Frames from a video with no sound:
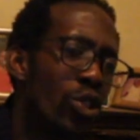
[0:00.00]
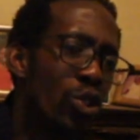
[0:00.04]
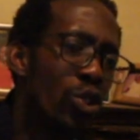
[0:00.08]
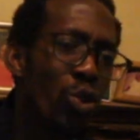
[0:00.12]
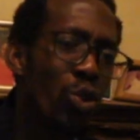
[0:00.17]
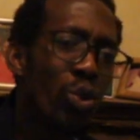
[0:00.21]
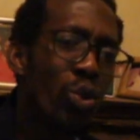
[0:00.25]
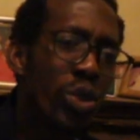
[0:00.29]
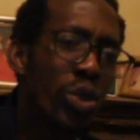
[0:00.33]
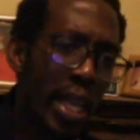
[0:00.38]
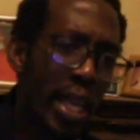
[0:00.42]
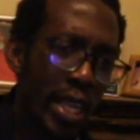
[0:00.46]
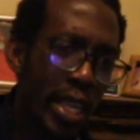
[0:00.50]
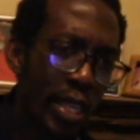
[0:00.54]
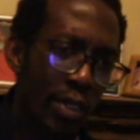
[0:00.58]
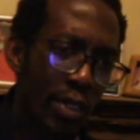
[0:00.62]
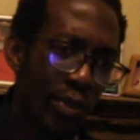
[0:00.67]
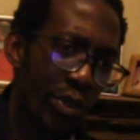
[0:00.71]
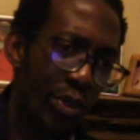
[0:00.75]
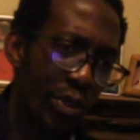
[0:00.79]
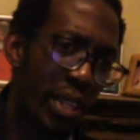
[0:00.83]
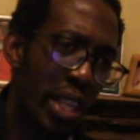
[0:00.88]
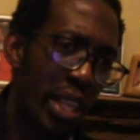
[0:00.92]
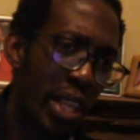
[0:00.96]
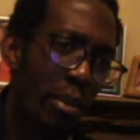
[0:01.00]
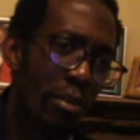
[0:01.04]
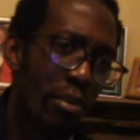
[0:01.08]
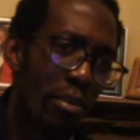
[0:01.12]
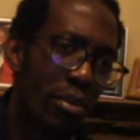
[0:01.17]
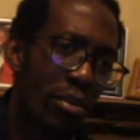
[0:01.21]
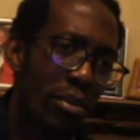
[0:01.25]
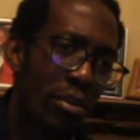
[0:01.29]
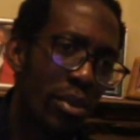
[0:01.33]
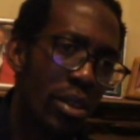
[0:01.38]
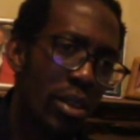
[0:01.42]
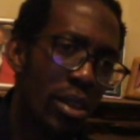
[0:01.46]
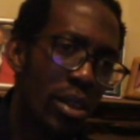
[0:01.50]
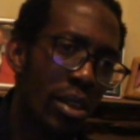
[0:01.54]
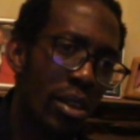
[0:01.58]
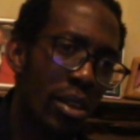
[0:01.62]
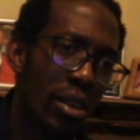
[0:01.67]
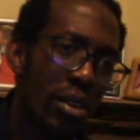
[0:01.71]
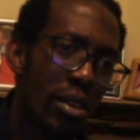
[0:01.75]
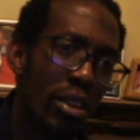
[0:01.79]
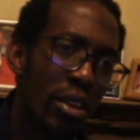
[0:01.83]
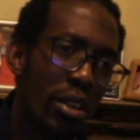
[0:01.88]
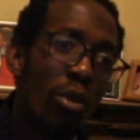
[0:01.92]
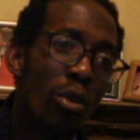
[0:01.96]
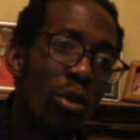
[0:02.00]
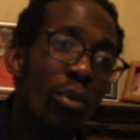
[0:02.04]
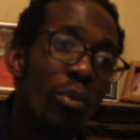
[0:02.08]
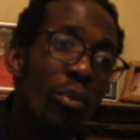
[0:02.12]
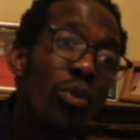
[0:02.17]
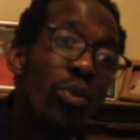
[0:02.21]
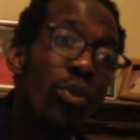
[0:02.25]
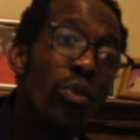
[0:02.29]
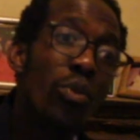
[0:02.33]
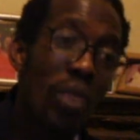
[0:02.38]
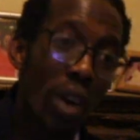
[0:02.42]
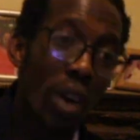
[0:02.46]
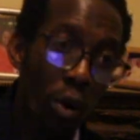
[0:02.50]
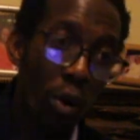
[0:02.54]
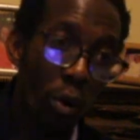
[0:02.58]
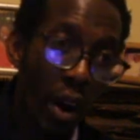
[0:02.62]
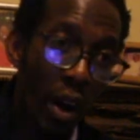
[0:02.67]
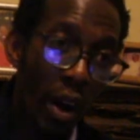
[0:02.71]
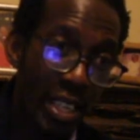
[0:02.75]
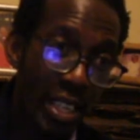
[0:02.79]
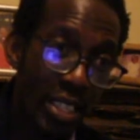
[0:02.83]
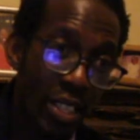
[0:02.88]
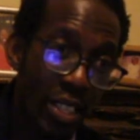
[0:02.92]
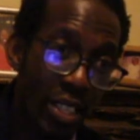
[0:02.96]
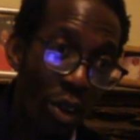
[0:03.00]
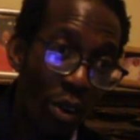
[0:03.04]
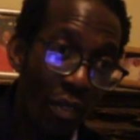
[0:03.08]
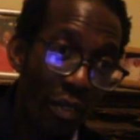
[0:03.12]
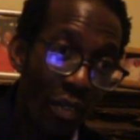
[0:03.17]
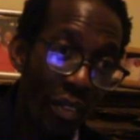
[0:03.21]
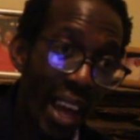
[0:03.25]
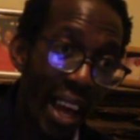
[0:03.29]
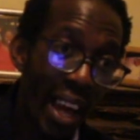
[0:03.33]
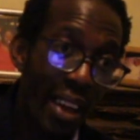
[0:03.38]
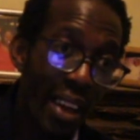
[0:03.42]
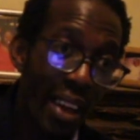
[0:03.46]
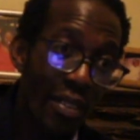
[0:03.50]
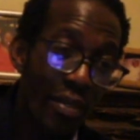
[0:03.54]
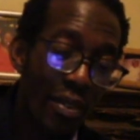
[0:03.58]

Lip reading: do things for them. It will improve our quality of life.